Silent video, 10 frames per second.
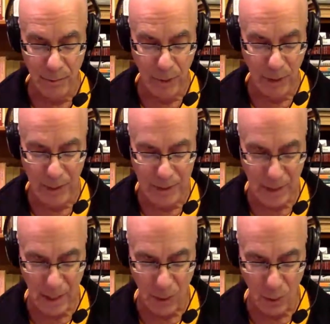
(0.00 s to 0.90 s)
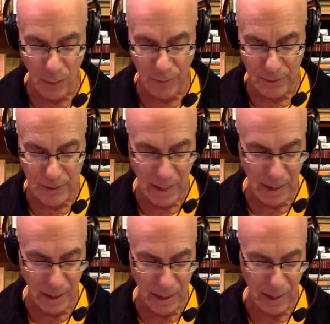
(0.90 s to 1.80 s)
And I don't know if it's
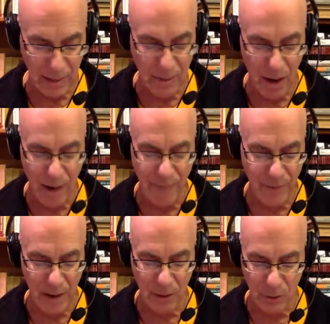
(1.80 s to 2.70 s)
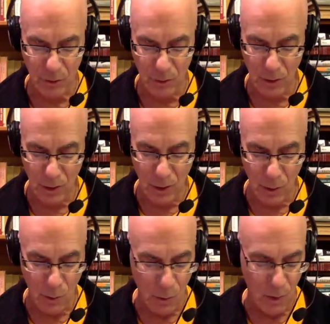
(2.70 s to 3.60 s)
a time factor
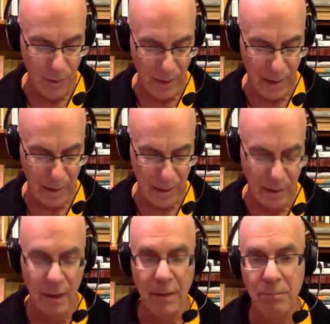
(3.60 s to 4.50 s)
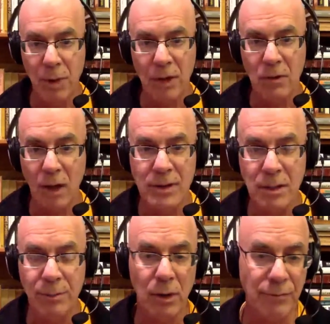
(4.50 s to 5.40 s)
on that. But
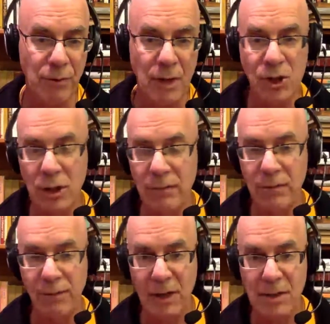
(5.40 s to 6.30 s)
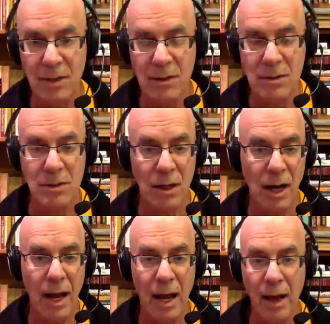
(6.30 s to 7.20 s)
does the proliferation of devices
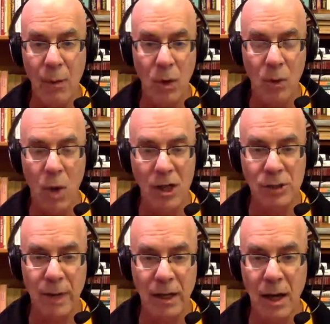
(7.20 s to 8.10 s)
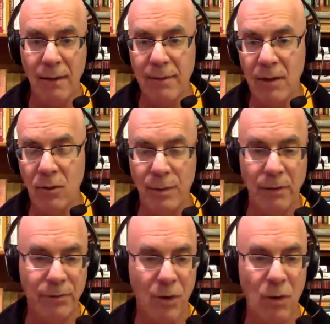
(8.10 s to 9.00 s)
that I want to watch my content on
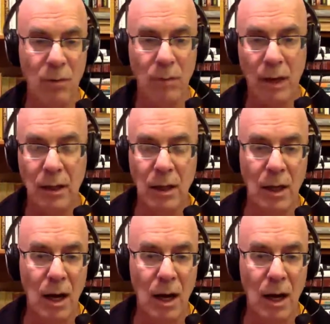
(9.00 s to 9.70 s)
my phone, my